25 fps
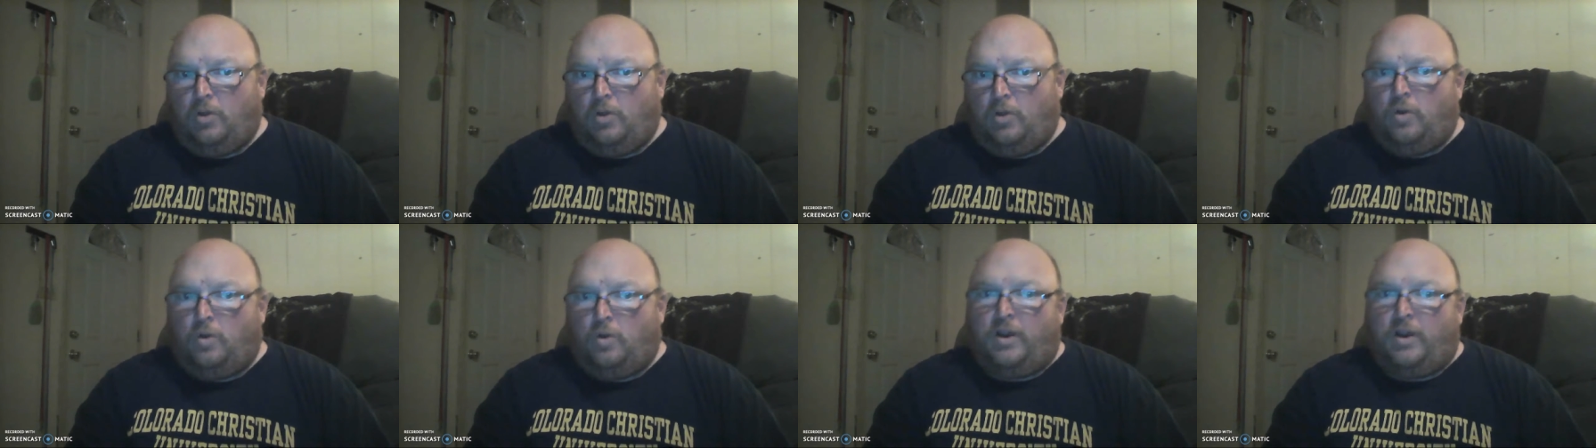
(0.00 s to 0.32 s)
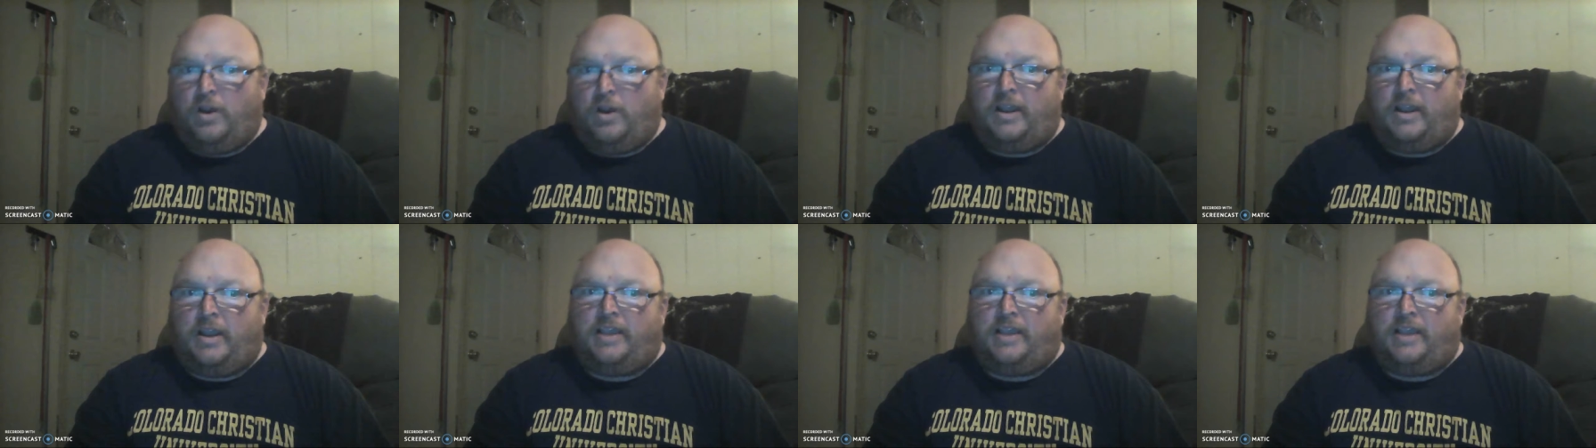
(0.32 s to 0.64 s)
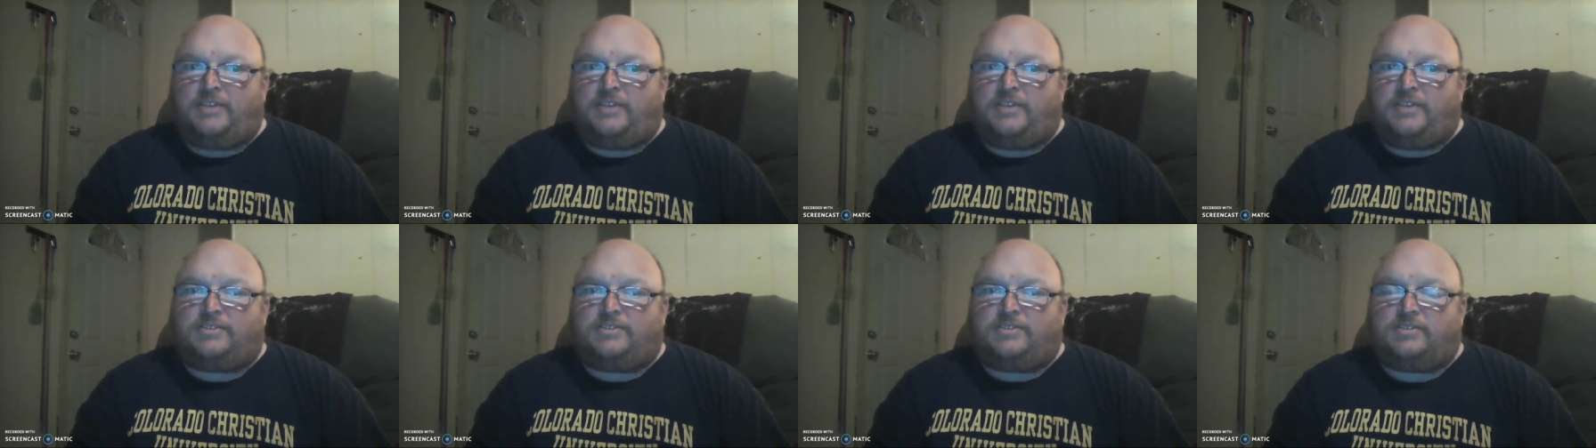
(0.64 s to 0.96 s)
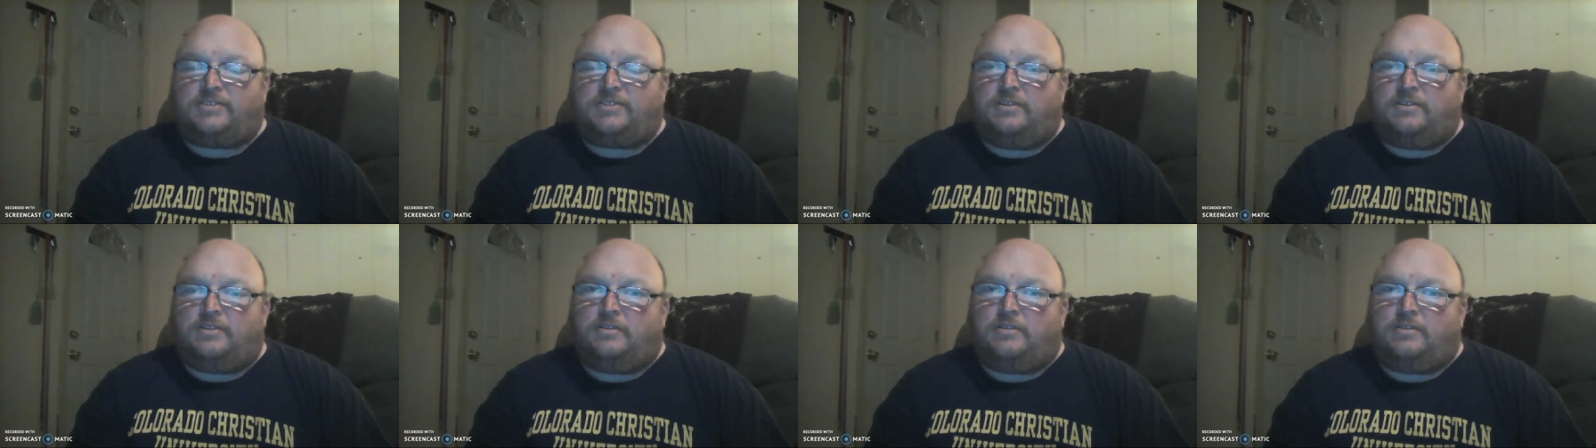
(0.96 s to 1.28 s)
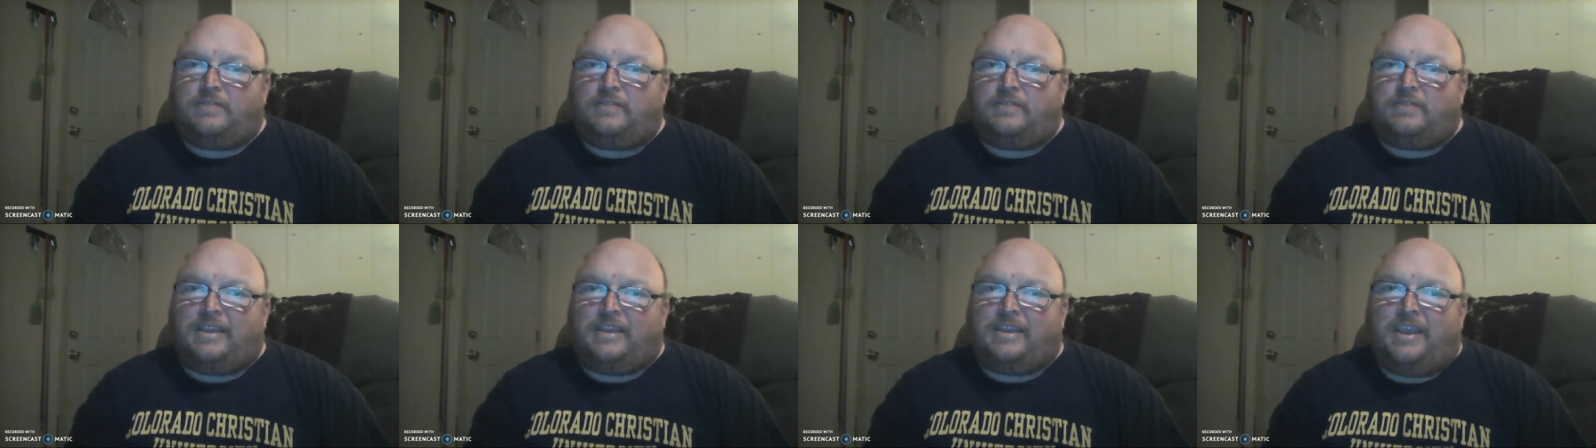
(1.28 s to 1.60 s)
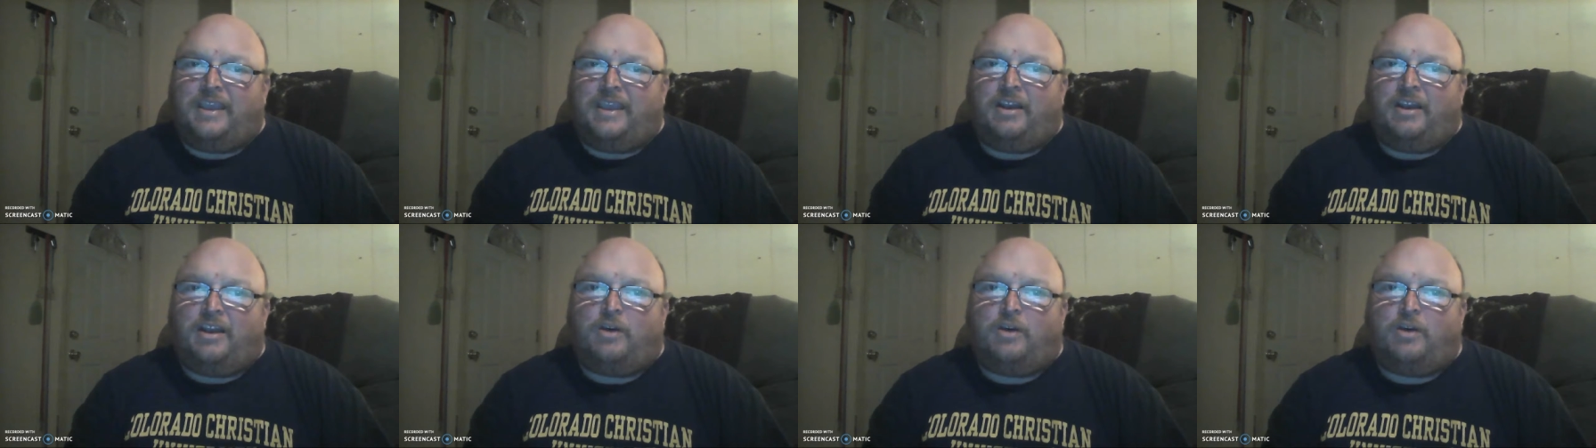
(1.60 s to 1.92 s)
Whereas they
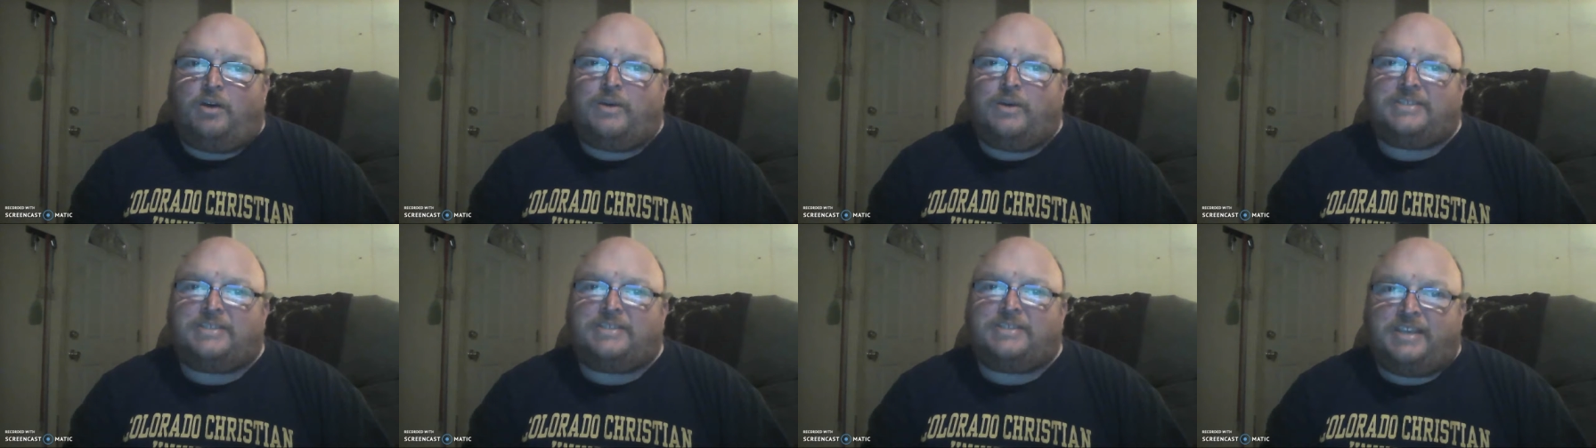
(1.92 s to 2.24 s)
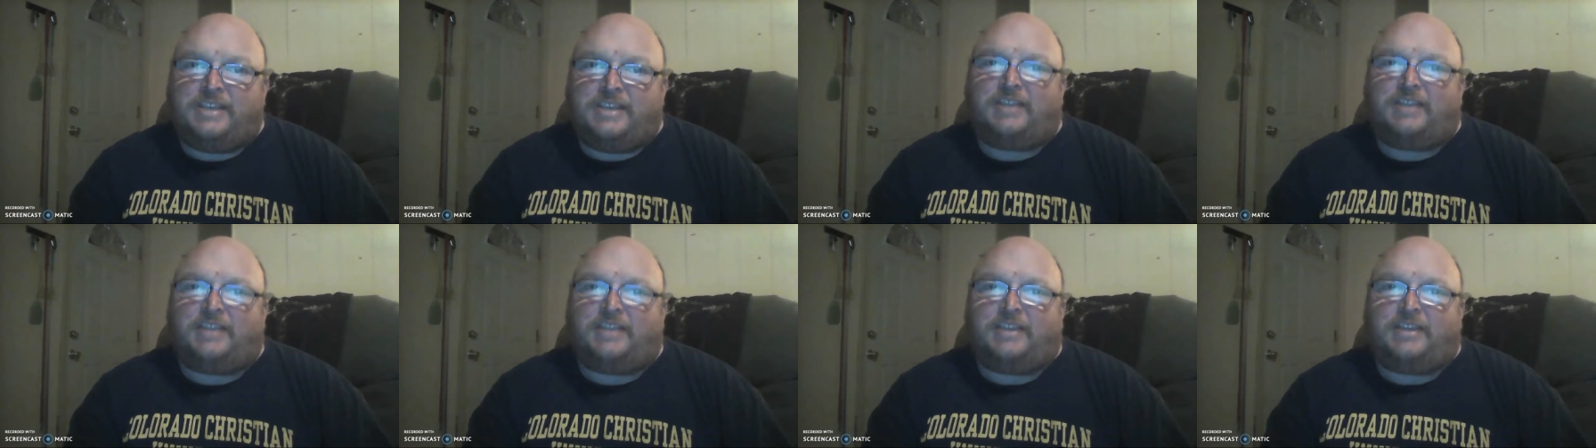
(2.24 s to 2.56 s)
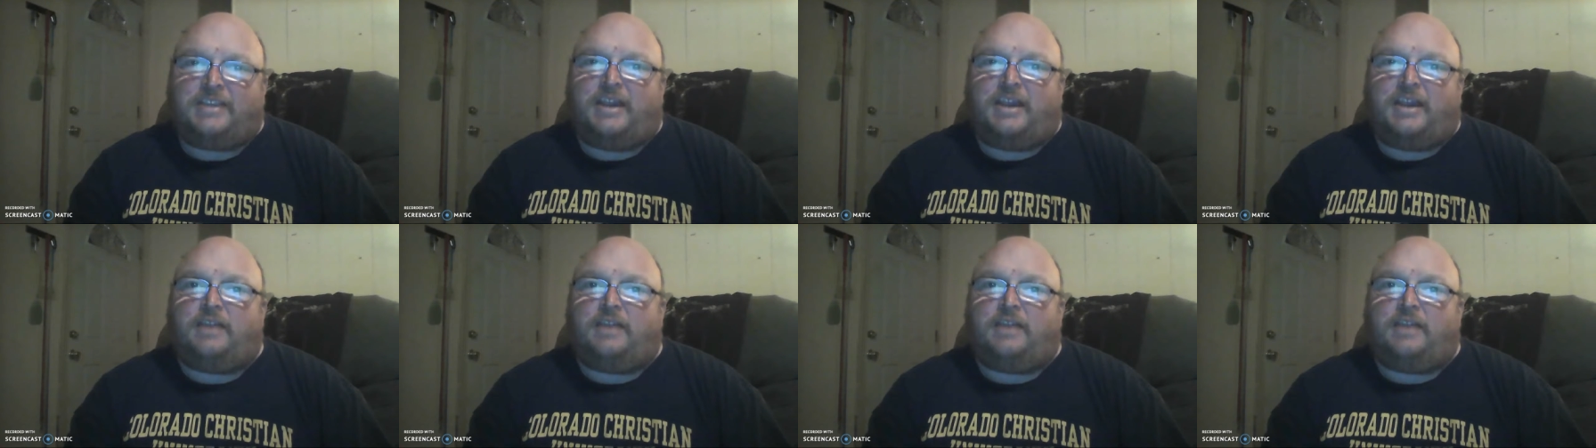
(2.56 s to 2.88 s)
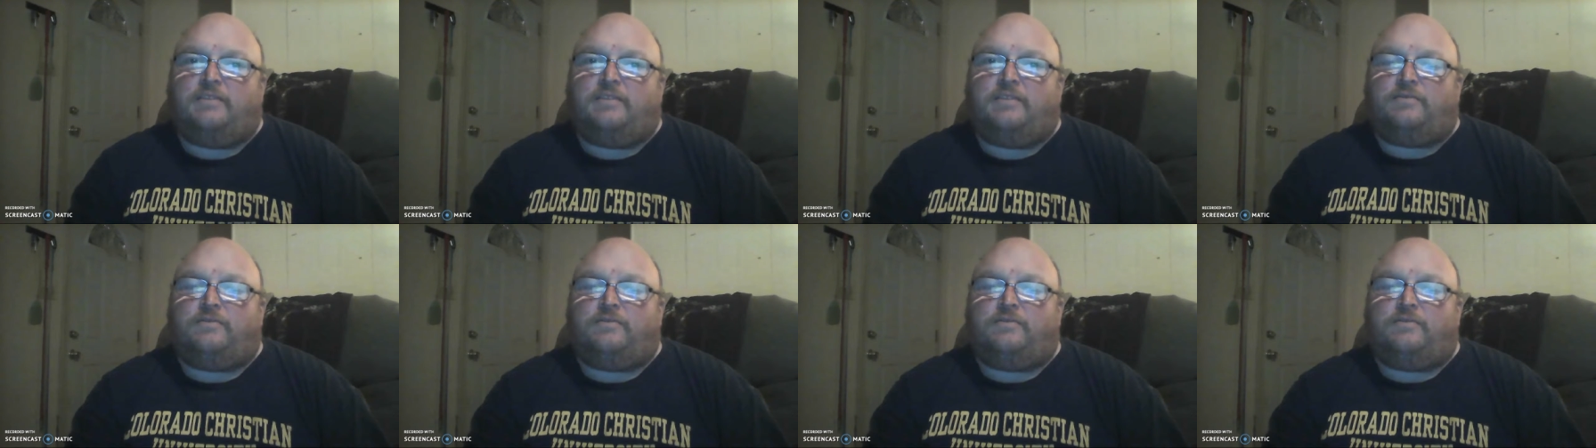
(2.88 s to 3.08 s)
can't always get that